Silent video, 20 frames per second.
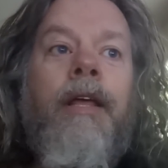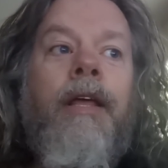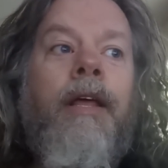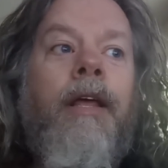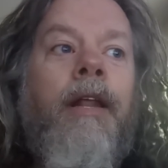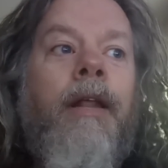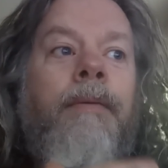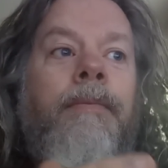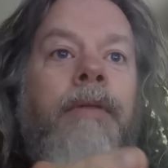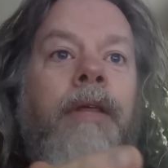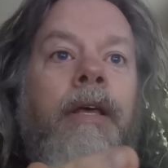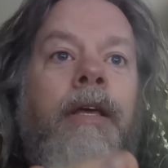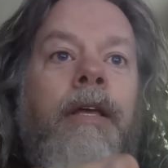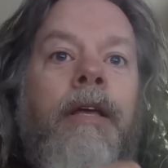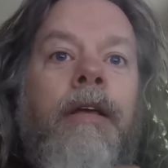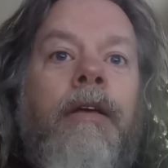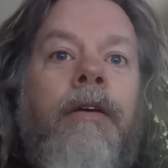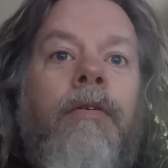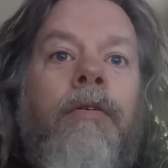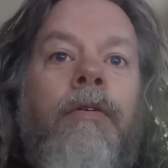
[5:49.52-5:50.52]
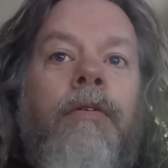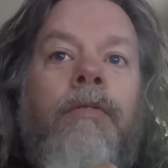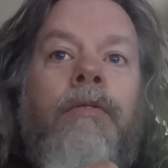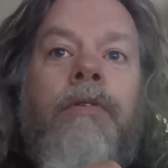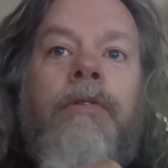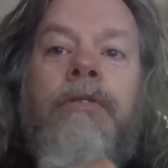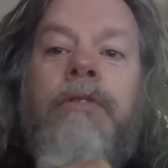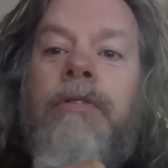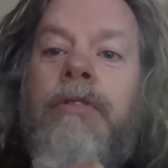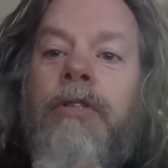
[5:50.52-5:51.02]
and I'm thinking, well,
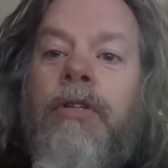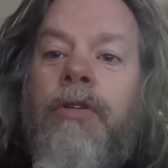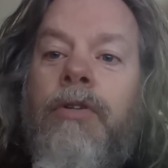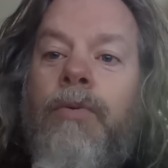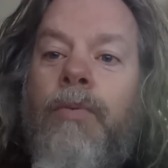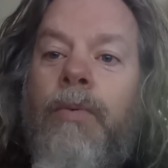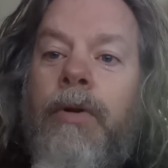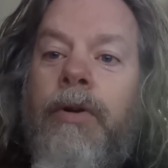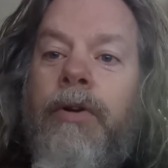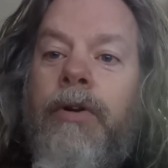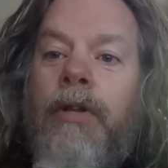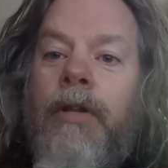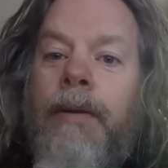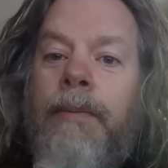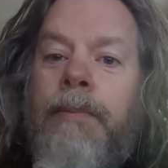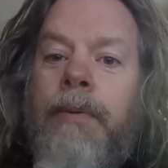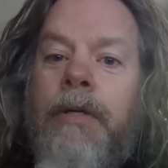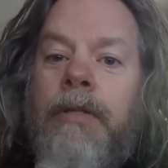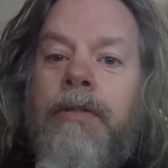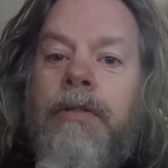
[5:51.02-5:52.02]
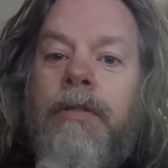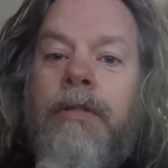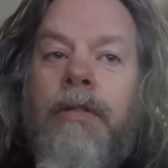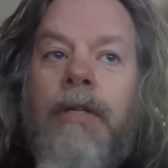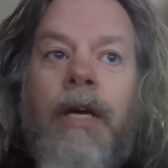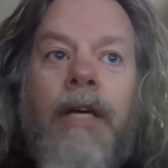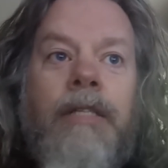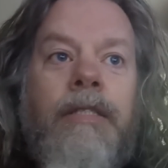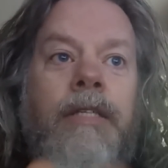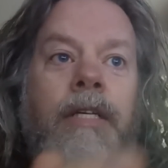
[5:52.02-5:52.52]
it's still the Winter Olympics.
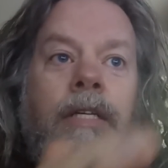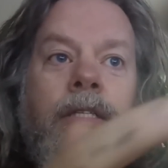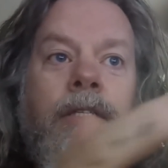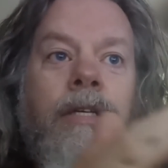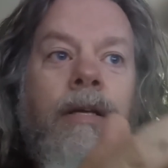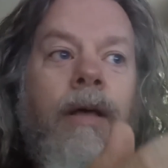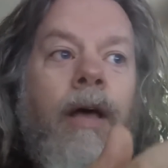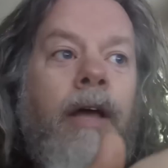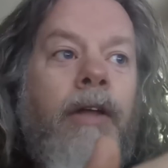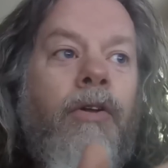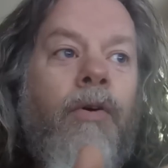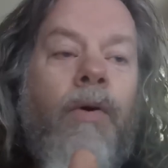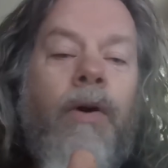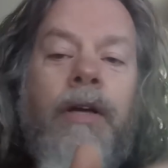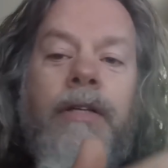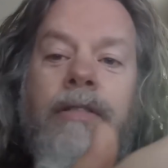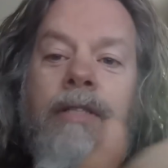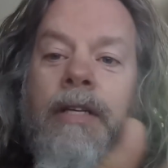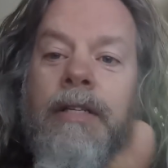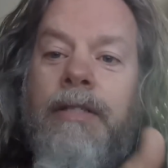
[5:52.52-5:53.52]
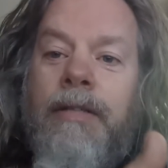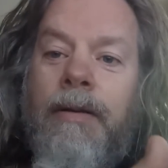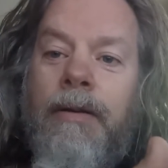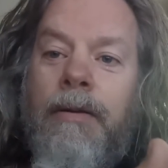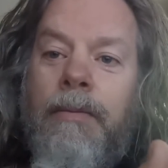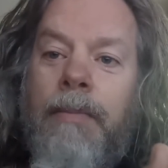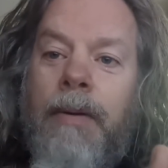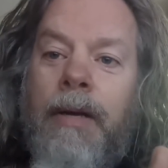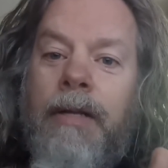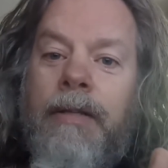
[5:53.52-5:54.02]
I know I said
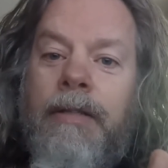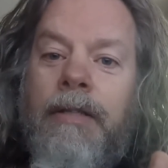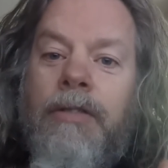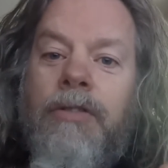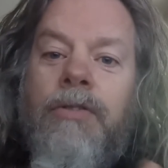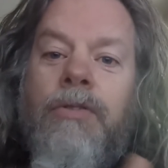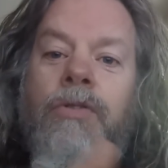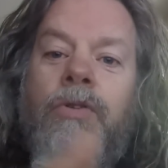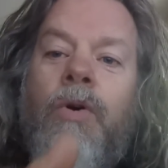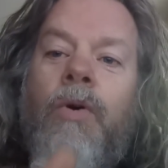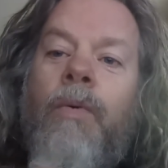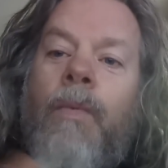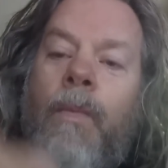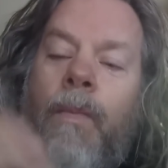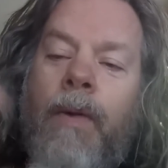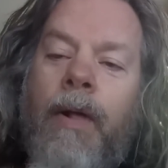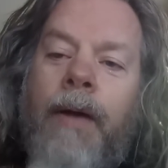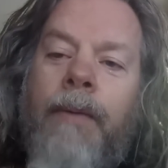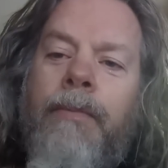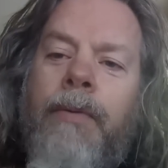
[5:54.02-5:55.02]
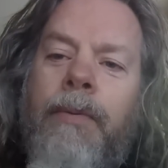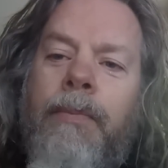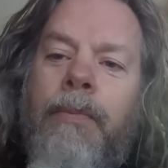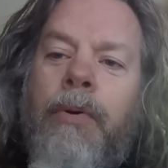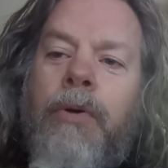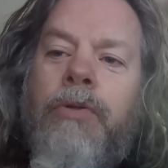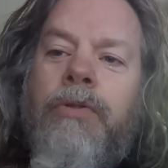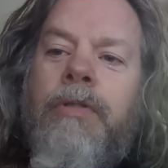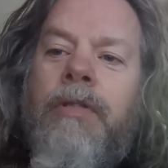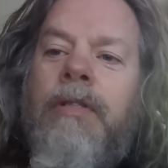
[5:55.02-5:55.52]
something about this, so I'm
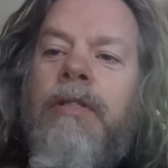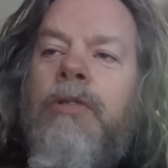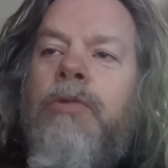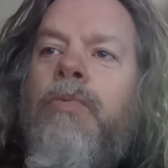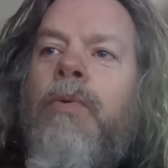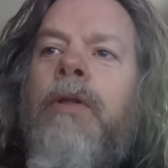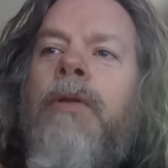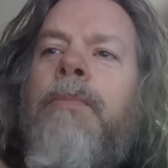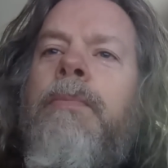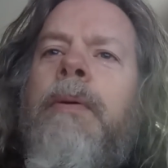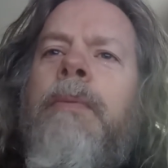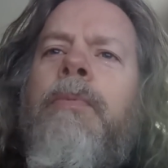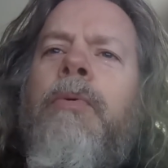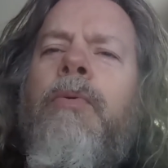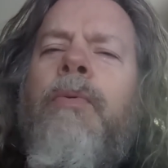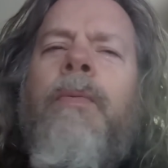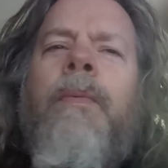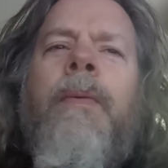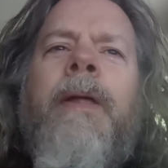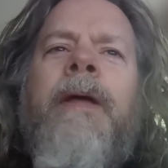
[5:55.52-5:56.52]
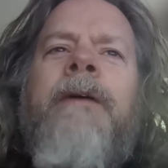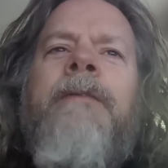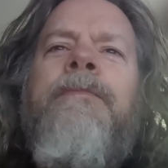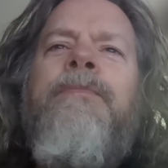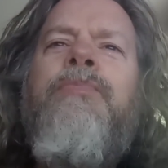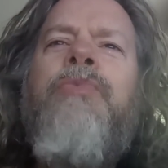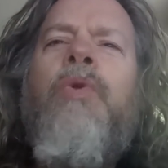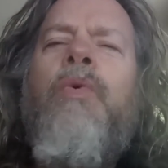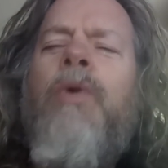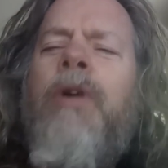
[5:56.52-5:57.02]
reposting this. Whether people
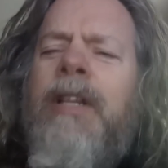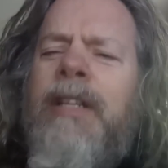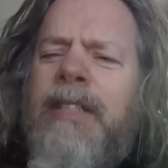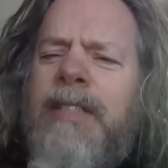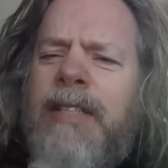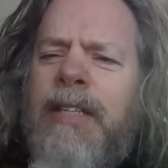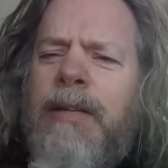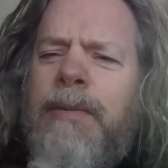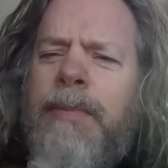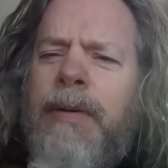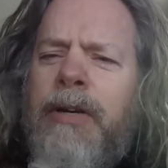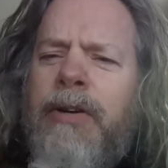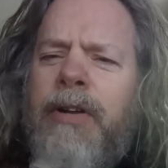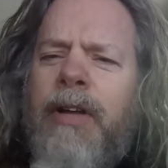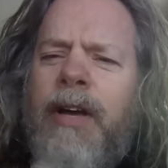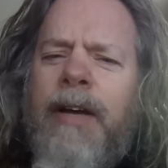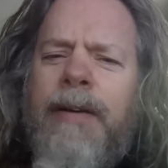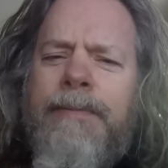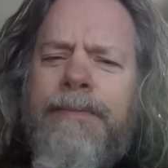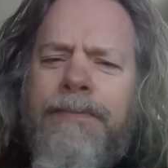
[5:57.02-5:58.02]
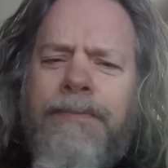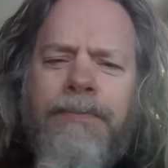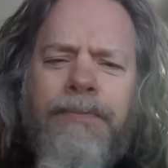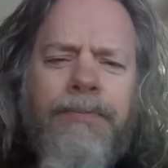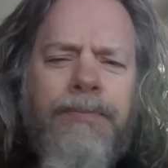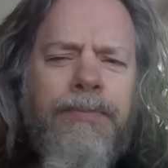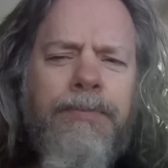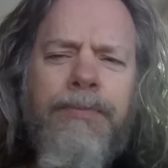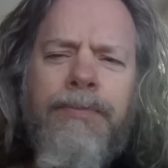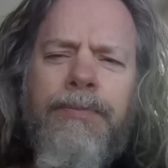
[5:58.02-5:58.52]
want to listen to me or not,
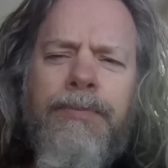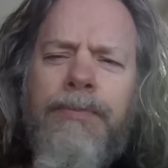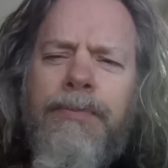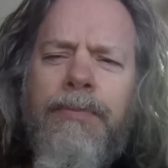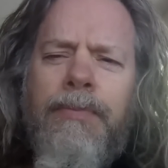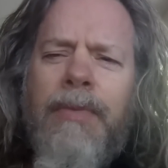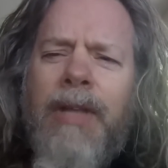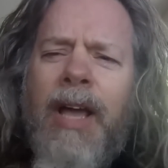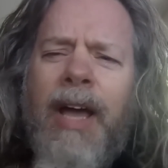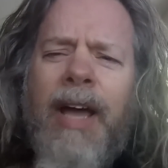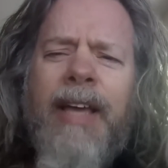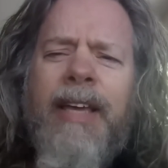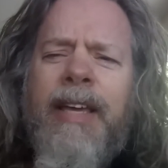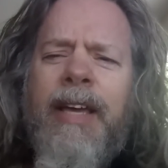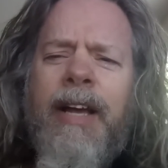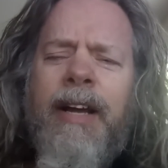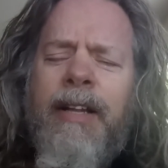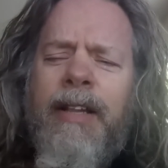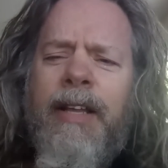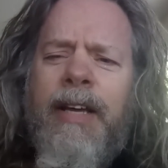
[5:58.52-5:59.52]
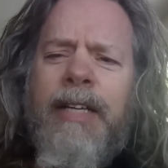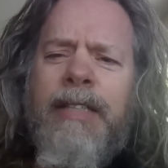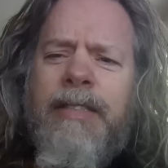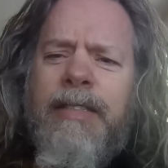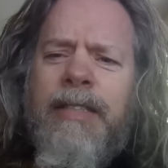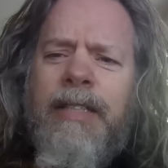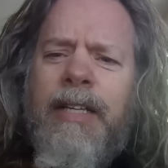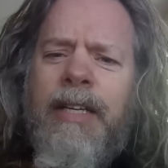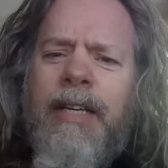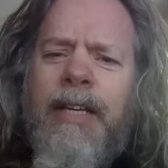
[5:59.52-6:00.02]
I care
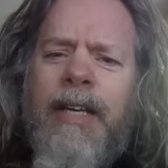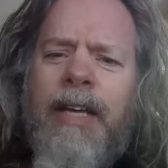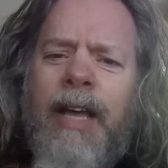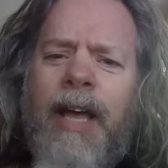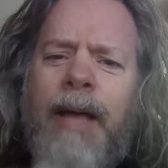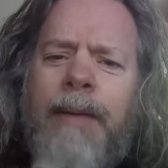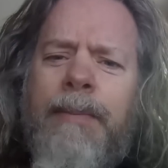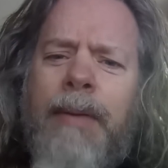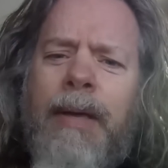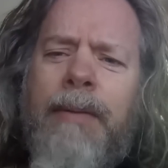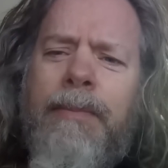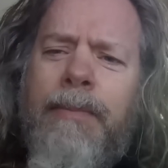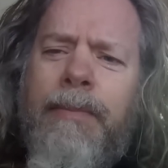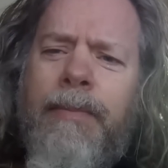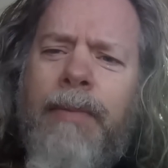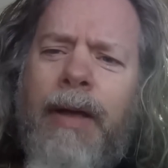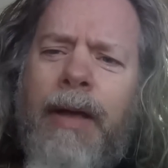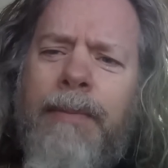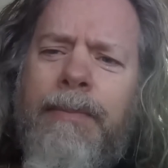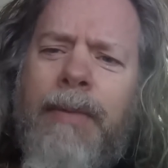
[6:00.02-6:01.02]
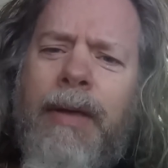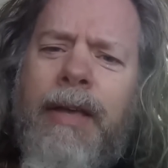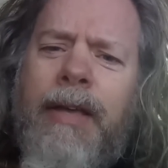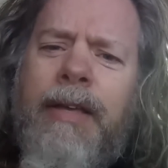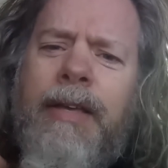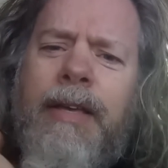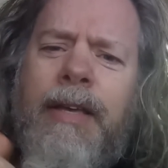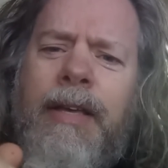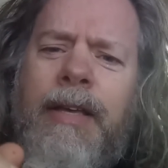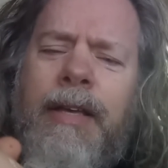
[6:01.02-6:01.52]
less. I
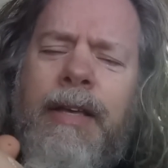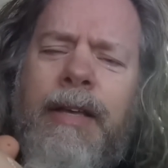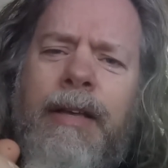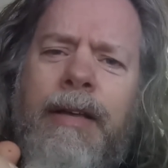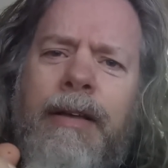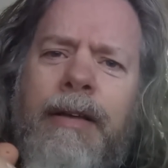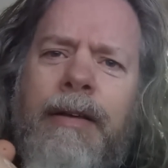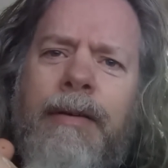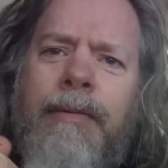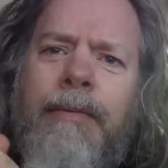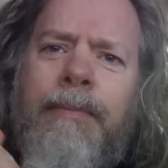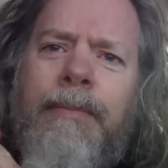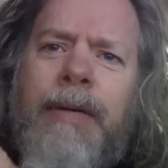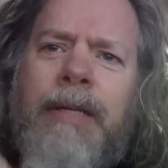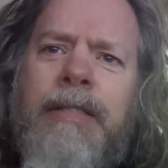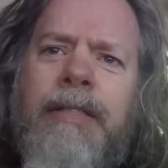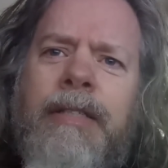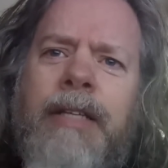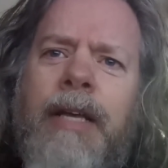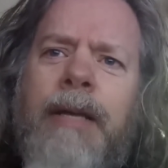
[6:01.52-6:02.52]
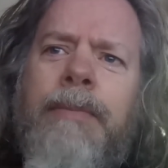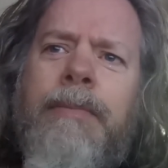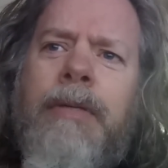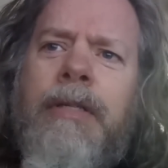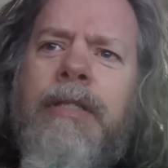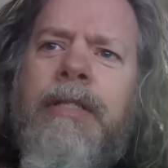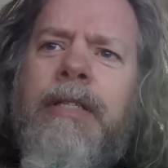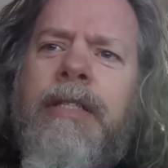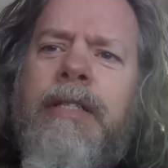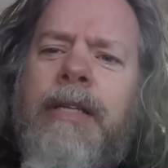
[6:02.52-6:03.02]
make my
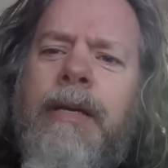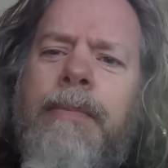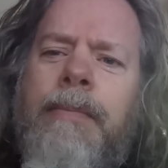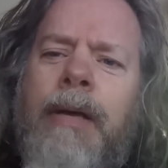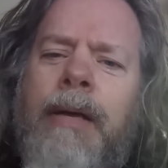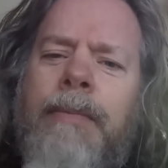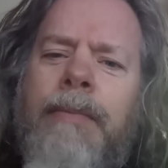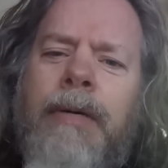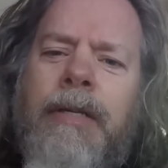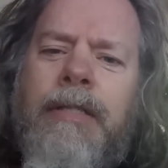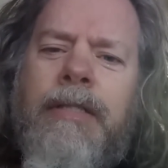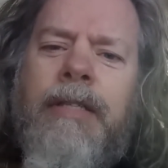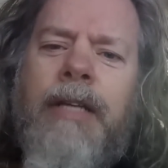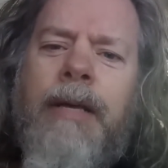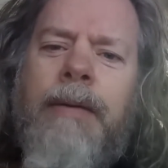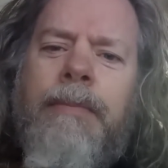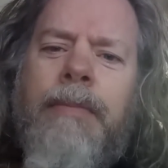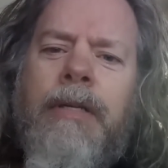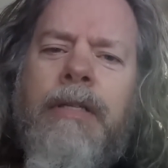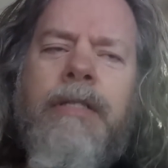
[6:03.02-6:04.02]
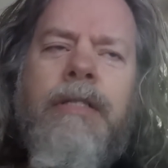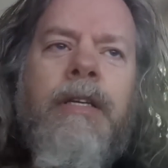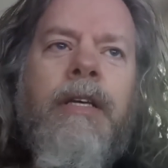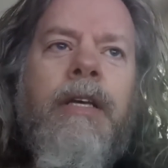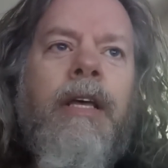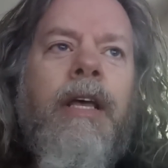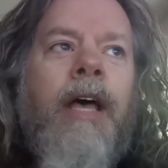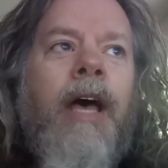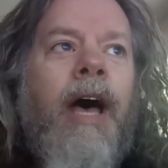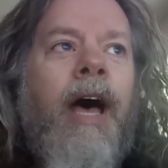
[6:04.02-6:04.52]
statements as I make my statements.
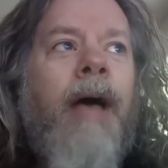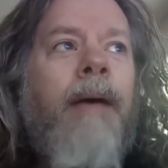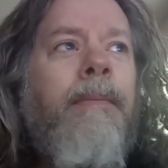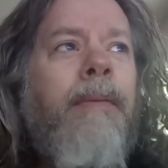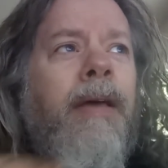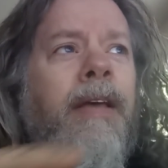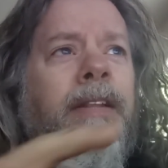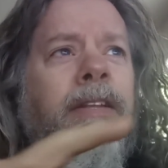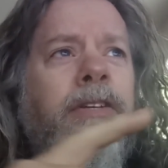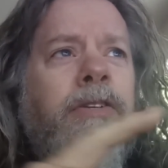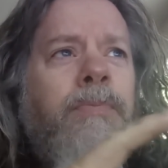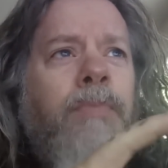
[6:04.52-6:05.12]
I made this